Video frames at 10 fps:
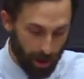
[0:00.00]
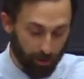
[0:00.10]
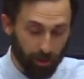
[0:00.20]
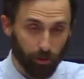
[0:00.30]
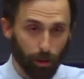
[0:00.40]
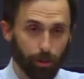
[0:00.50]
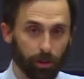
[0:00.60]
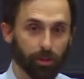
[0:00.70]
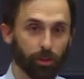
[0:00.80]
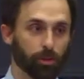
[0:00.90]
And since the
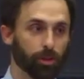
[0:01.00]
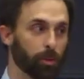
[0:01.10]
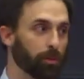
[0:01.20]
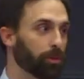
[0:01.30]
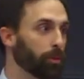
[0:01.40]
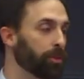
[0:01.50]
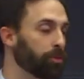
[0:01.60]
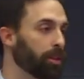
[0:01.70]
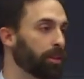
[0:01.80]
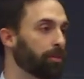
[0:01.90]
Puritans were so
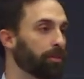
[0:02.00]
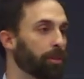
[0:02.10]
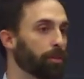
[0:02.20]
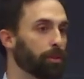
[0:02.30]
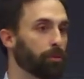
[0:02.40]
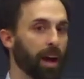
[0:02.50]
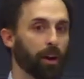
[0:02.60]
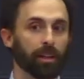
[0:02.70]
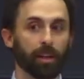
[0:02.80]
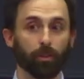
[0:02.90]
influential in the
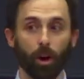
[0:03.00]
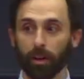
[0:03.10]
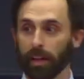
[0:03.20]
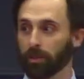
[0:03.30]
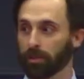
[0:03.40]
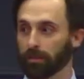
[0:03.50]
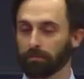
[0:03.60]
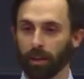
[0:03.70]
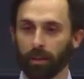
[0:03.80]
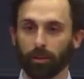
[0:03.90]
founding of our nation,
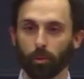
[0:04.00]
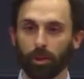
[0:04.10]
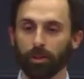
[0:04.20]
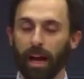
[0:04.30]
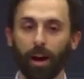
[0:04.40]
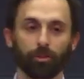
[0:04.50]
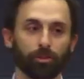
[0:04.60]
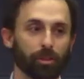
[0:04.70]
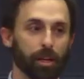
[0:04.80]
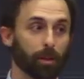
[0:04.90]
we're
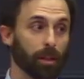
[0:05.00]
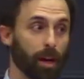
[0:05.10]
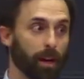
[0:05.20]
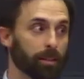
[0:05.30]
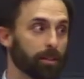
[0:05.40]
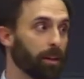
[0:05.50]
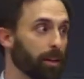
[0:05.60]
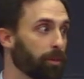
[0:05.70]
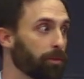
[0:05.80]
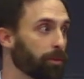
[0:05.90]
downstream a lot
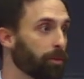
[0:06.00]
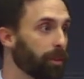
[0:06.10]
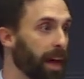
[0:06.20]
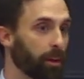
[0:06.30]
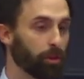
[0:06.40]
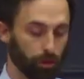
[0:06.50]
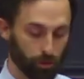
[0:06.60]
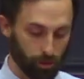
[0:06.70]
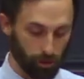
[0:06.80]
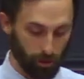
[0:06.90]
of that
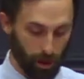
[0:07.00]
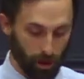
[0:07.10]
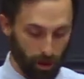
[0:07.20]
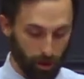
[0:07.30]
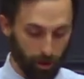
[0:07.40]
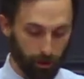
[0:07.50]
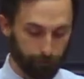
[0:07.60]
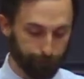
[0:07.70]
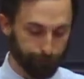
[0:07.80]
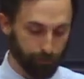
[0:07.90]
cultural
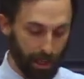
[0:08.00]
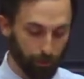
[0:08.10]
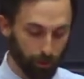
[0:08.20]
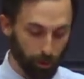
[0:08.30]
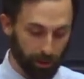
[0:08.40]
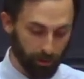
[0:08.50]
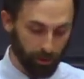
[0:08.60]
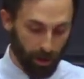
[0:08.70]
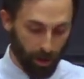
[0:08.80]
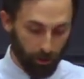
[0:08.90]
influence.
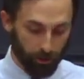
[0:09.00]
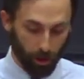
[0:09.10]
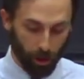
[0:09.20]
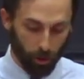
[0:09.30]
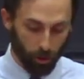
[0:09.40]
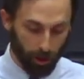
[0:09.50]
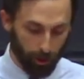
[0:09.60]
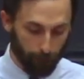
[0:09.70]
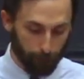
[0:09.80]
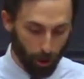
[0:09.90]
So
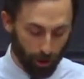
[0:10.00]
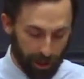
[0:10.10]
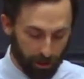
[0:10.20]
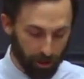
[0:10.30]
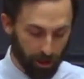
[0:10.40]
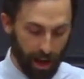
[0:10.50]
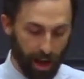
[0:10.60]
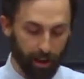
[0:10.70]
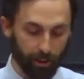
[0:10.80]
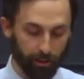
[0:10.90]
our nation
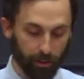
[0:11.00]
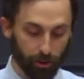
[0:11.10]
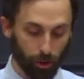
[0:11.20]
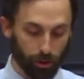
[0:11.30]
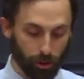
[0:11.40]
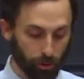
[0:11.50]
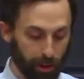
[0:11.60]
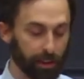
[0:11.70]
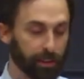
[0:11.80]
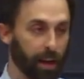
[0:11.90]
still does
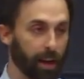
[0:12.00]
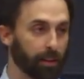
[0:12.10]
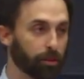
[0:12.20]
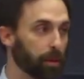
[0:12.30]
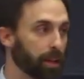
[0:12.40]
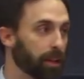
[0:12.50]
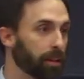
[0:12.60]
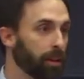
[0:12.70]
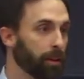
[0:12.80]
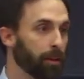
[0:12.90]
recognize many
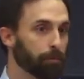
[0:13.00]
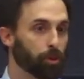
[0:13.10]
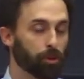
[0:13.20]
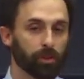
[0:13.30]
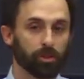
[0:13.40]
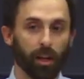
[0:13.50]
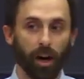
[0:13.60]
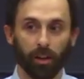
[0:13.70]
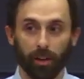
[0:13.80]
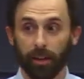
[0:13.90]
Christian
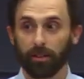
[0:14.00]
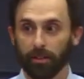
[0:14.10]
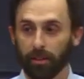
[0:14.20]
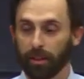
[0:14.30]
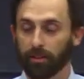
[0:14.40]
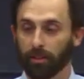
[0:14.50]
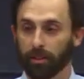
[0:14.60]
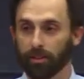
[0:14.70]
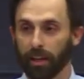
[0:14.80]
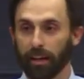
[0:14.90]
holidays,
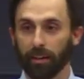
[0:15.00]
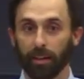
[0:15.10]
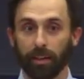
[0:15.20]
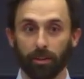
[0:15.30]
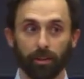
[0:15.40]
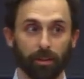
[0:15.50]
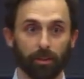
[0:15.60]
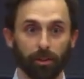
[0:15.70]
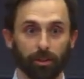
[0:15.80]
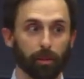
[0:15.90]
decidedly
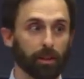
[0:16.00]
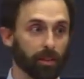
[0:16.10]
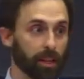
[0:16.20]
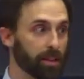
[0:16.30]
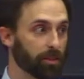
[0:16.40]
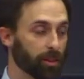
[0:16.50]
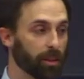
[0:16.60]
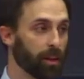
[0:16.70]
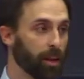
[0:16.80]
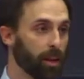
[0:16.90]
Christmas and
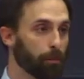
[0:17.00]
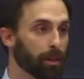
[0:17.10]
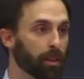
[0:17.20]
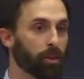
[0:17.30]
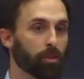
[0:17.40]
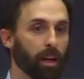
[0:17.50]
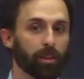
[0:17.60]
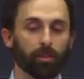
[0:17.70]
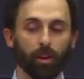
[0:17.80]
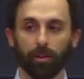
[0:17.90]
Easter, but then there's
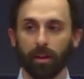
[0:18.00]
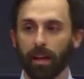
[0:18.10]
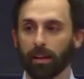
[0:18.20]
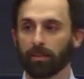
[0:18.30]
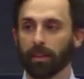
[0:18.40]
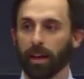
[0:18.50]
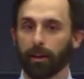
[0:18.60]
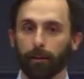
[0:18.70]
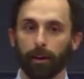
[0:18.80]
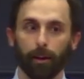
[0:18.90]
lots of other days
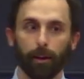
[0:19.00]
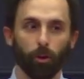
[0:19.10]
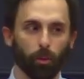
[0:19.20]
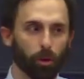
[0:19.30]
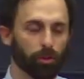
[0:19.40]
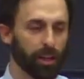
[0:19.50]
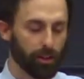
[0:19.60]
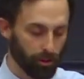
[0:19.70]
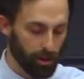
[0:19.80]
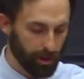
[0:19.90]
that are more
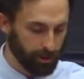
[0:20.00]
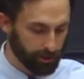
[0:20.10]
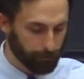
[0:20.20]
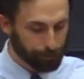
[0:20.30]
secularized.